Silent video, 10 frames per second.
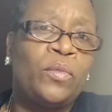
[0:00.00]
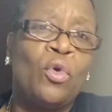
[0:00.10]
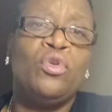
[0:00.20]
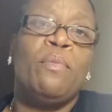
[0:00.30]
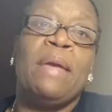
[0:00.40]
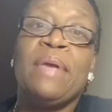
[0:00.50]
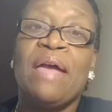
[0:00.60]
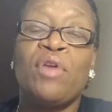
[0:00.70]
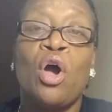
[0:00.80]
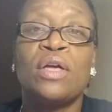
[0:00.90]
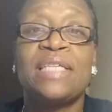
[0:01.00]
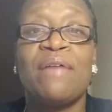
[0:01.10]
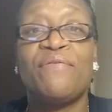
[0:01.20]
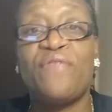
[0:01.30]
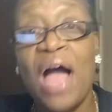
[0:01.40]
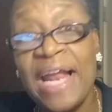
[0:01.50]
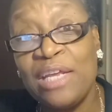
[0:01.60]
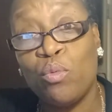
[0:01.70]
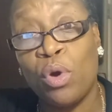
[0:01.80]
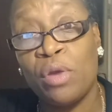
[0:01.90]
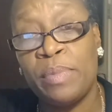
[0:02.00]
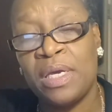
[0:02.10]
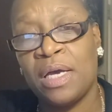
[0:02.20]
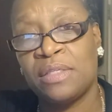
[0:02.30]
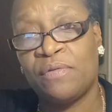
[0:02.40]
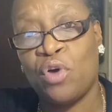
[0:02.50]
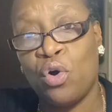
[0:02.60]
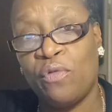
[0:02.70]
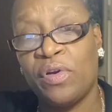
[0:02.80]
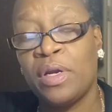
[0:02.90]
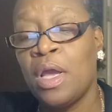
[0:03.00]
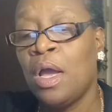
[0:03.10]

or you may be having a hard time finding work because of COVID,